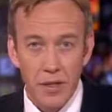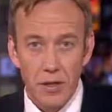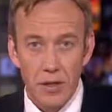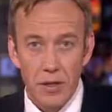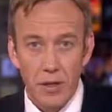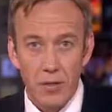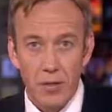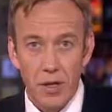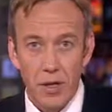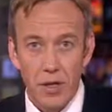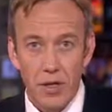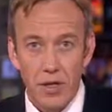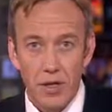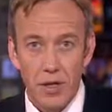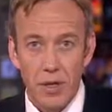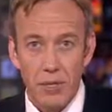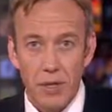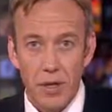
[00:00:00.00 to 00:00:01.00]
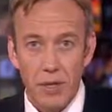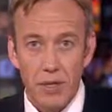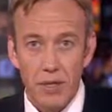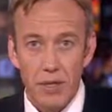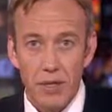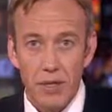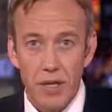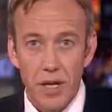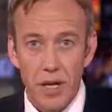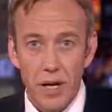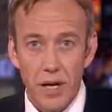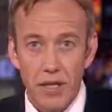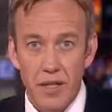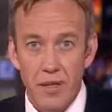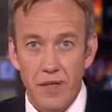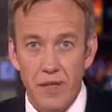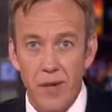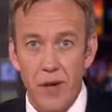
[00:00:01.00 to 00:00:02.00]
told journalists that the president
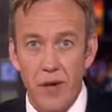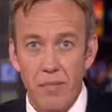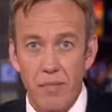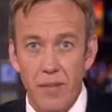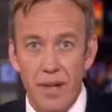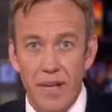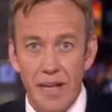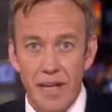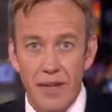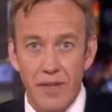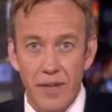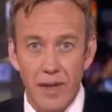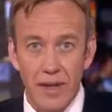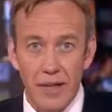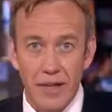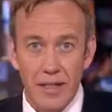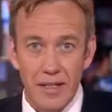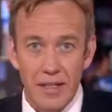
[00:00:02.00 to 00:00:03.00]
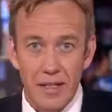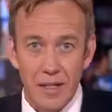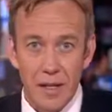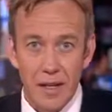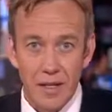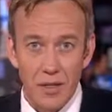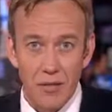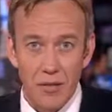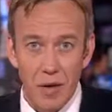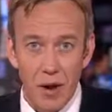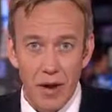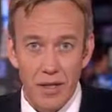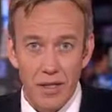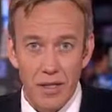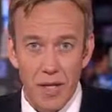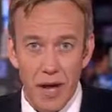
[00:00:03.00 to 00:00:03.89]
is a firm believer in states' rights,